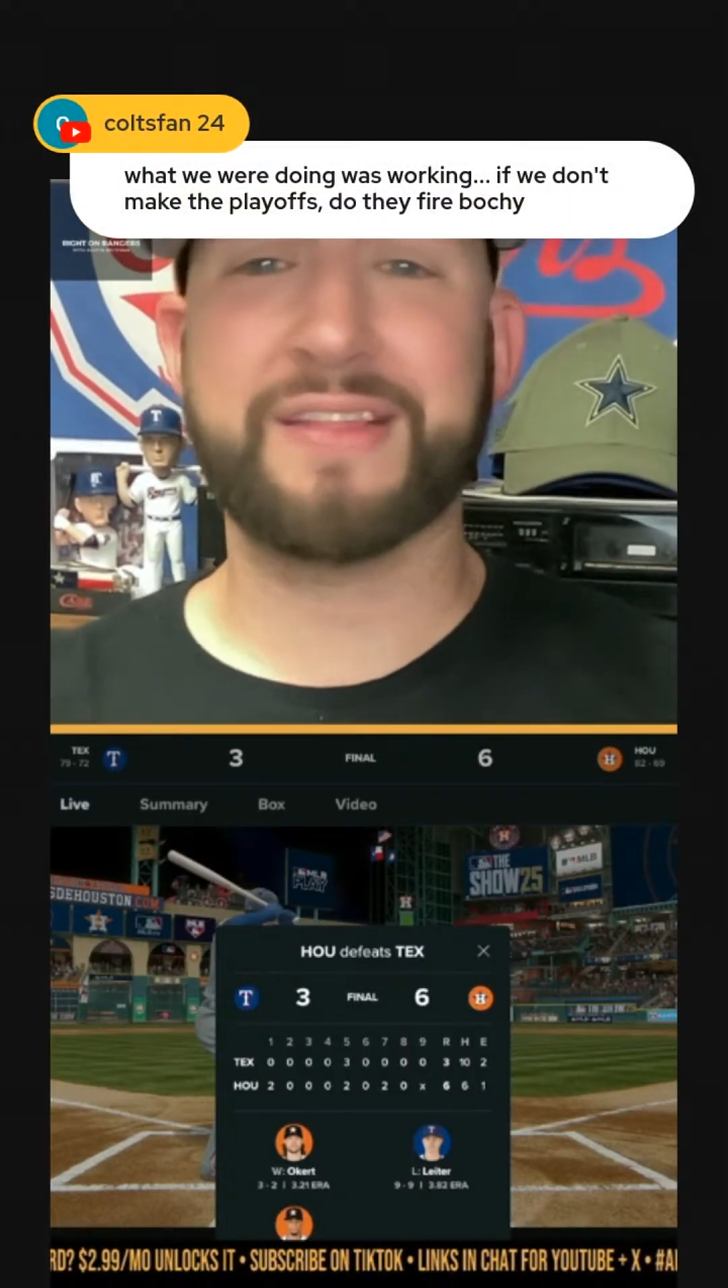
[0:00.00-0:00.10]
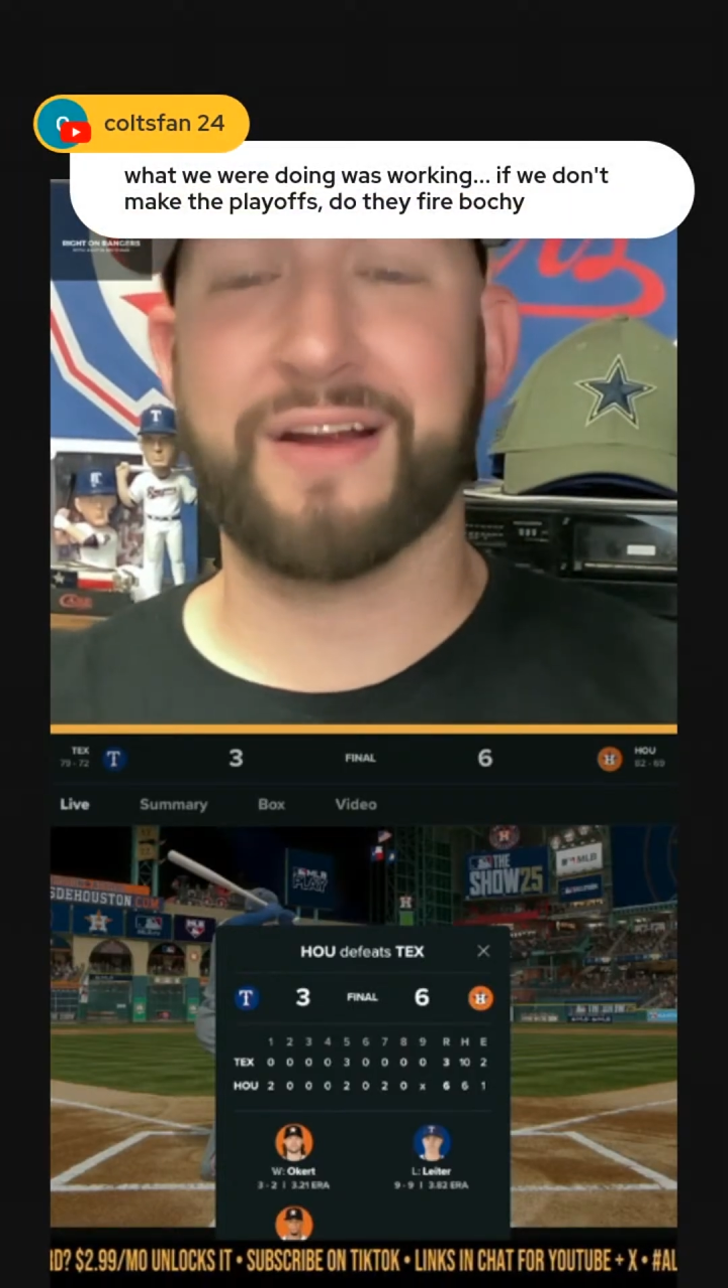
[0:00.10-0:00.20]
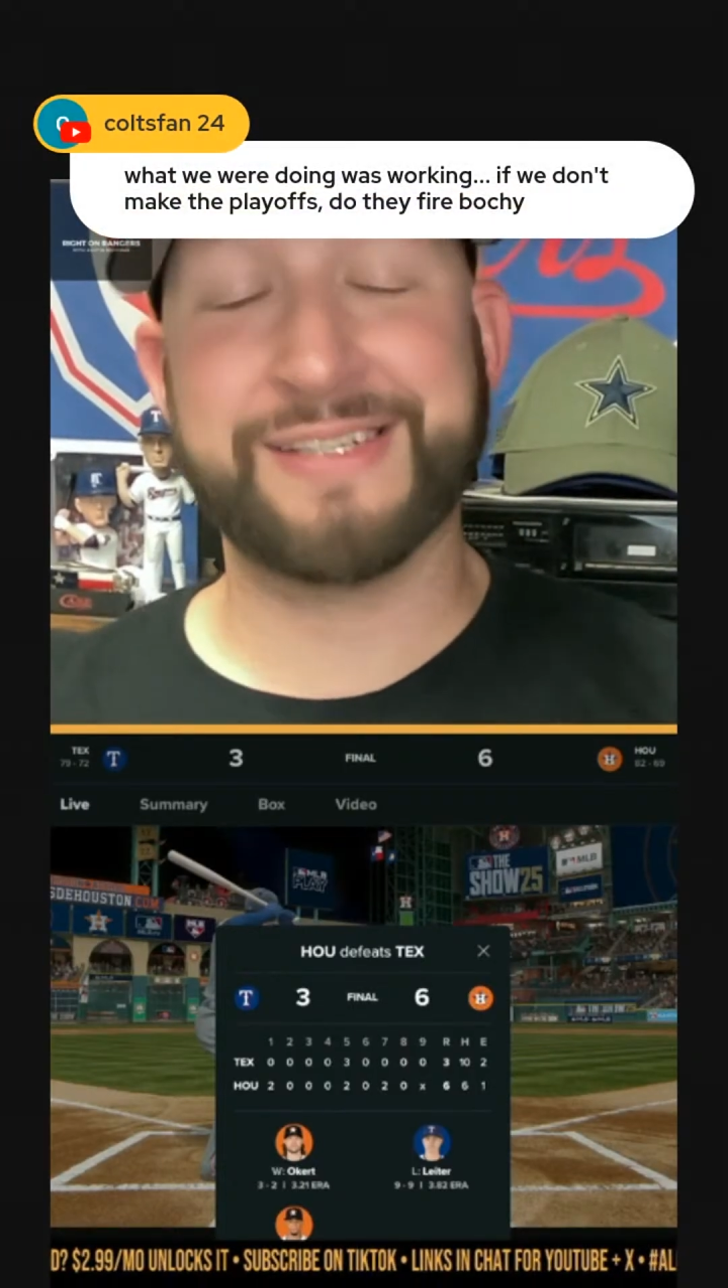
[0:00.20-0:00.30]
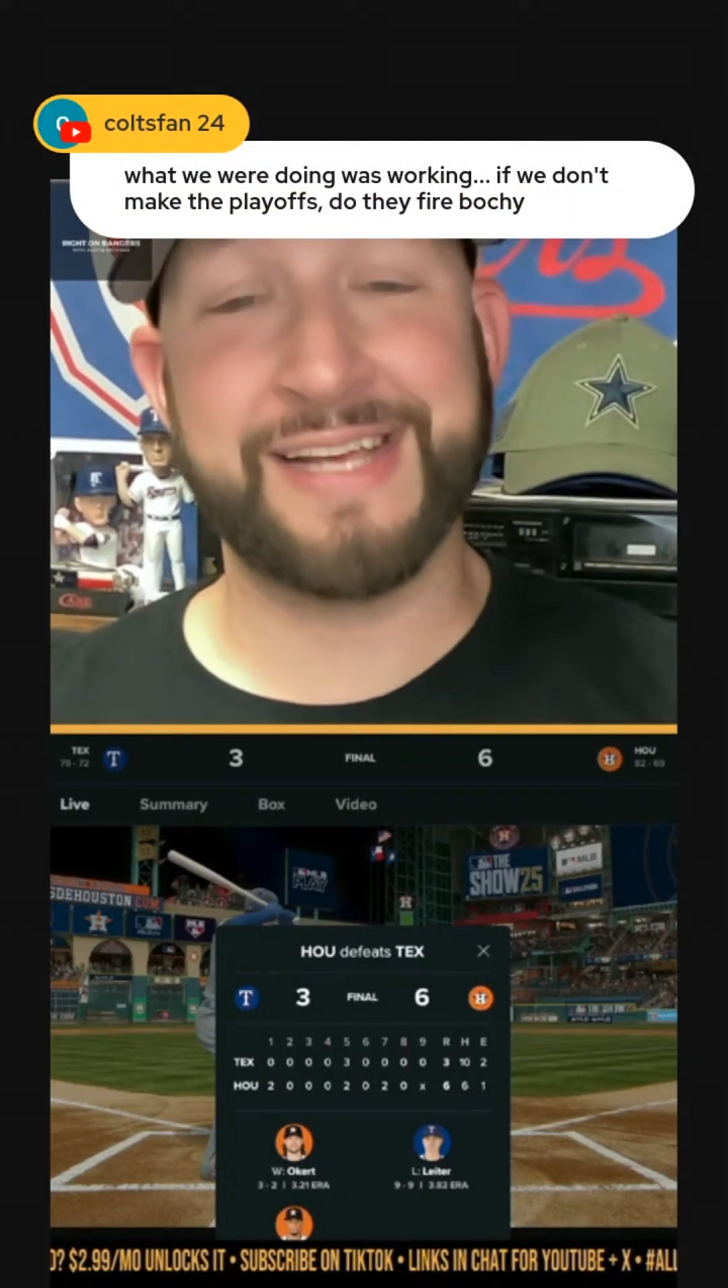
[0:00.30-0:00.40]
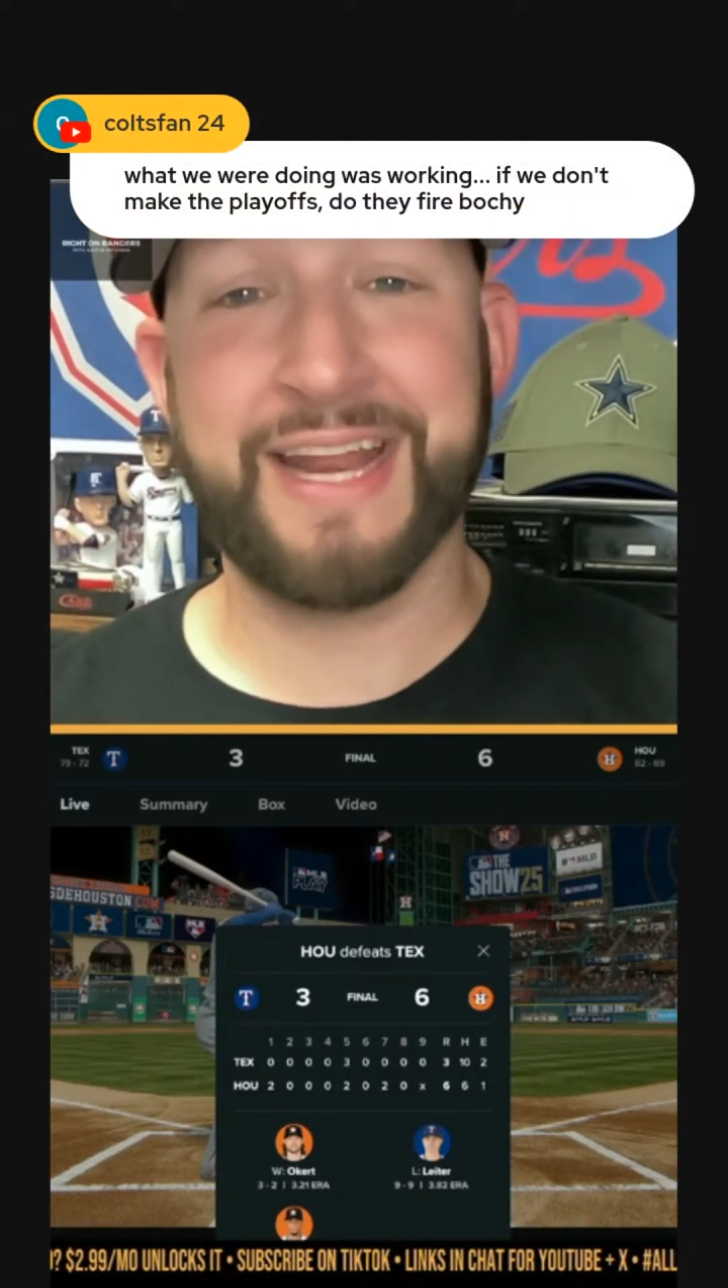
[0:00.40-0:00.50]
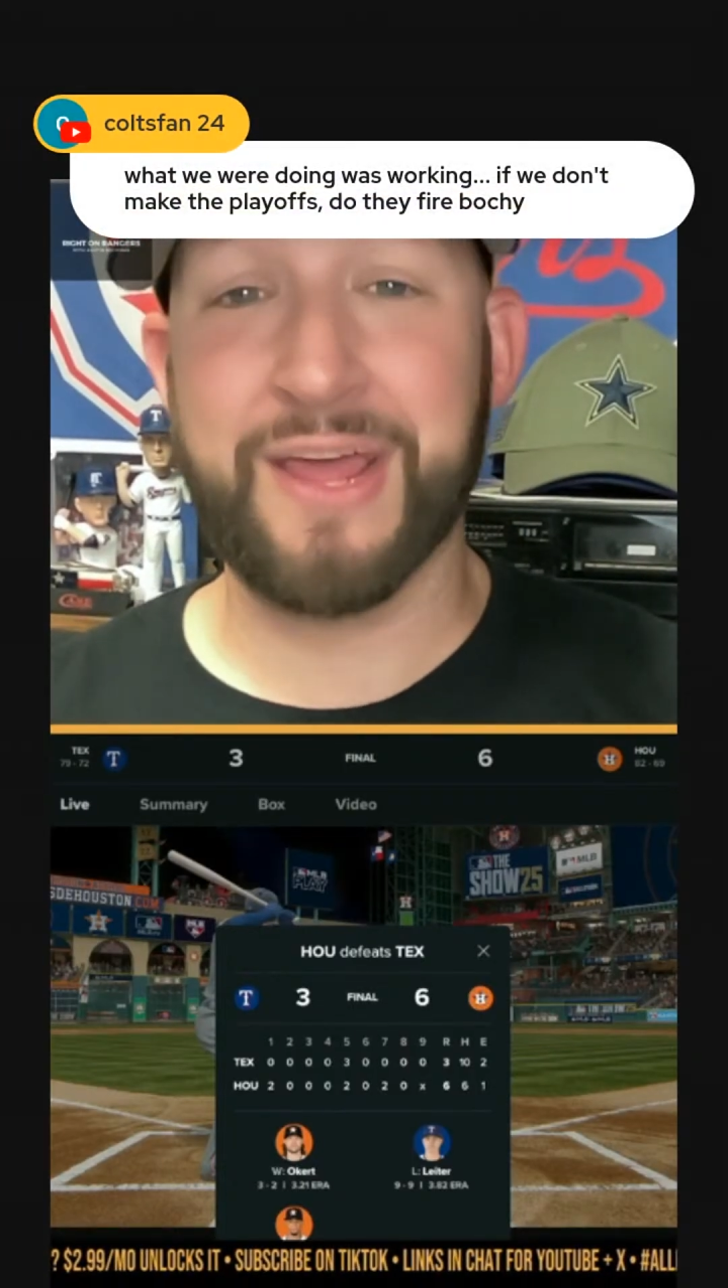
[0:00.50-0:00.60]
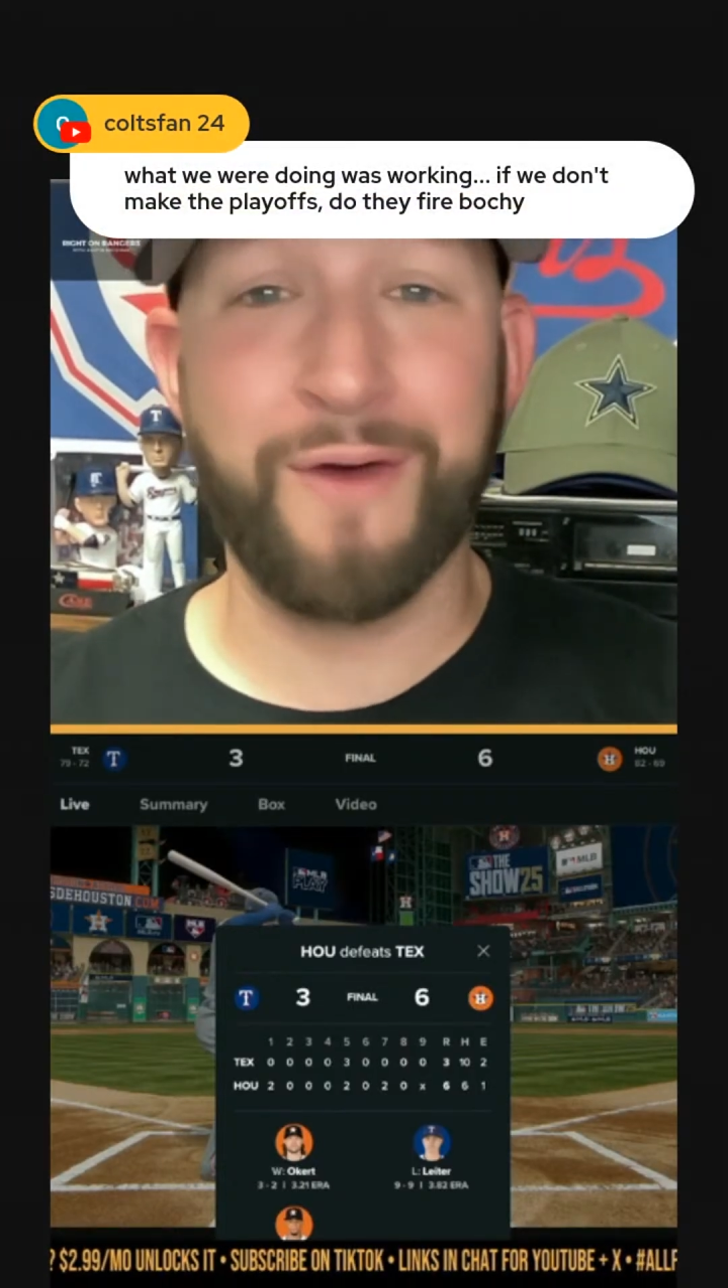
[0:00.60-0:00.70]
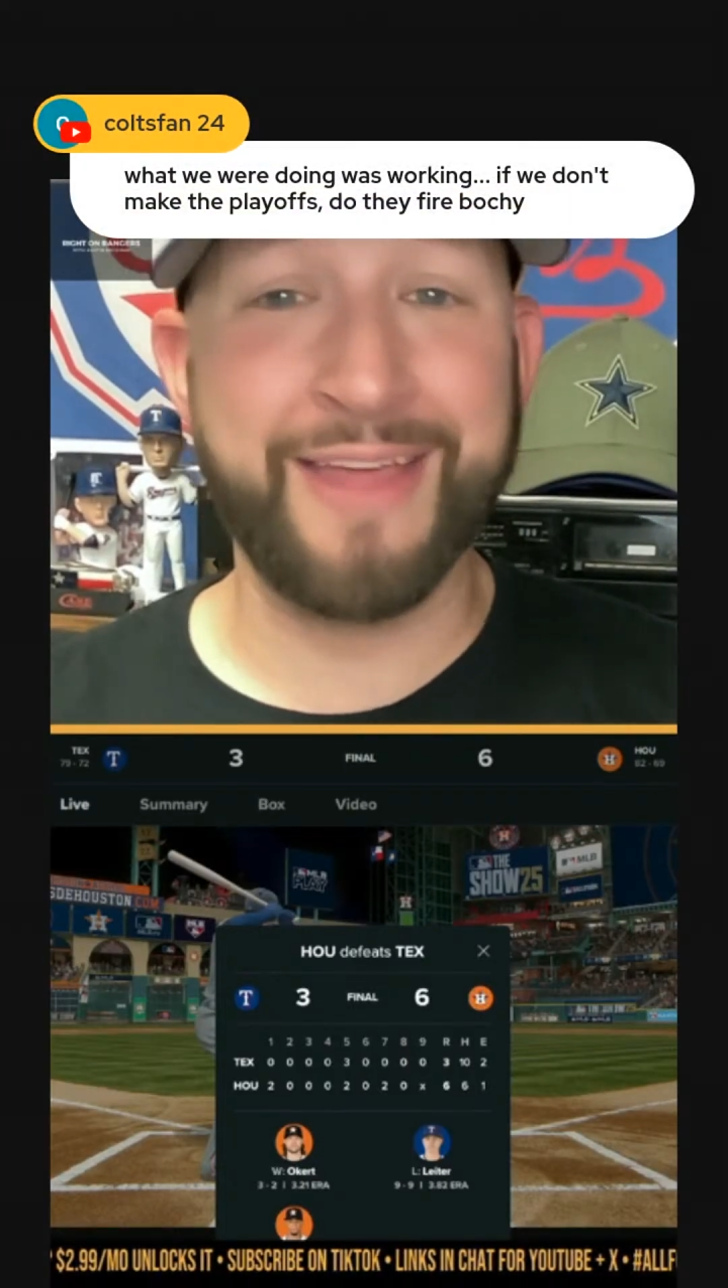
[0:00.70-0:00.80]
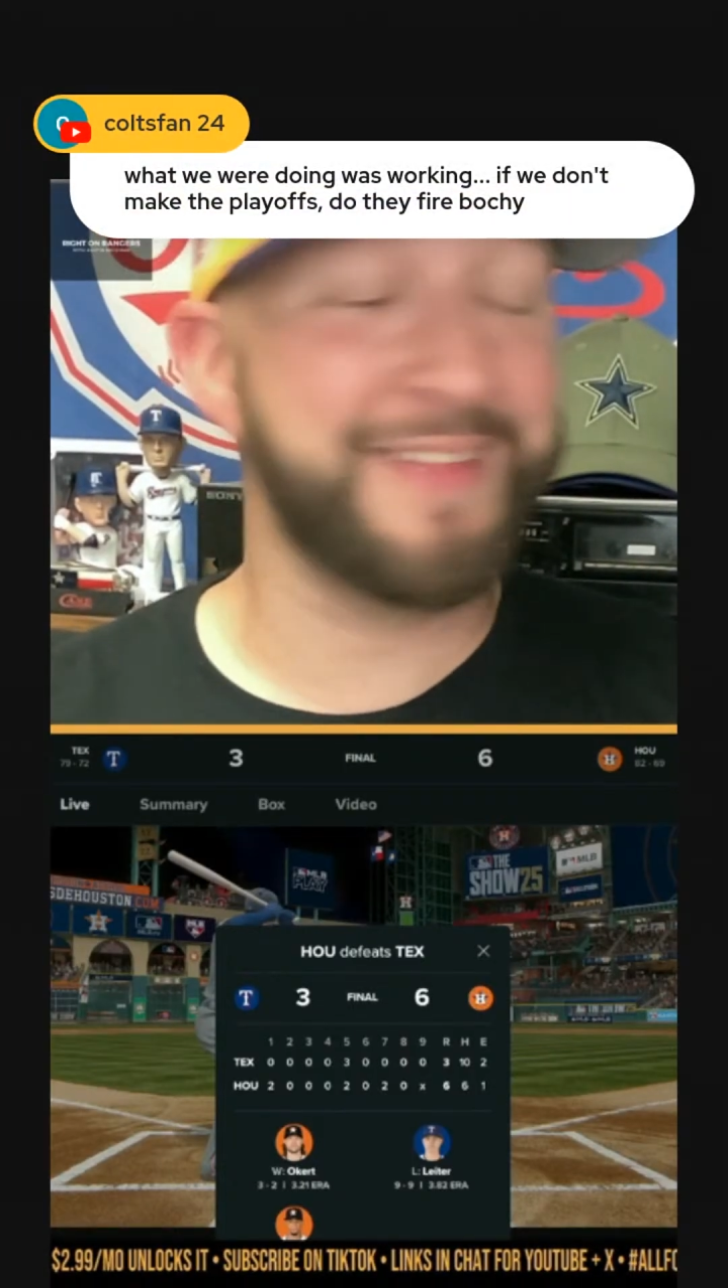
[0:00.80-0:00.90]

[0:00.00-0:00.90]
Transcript: there's any way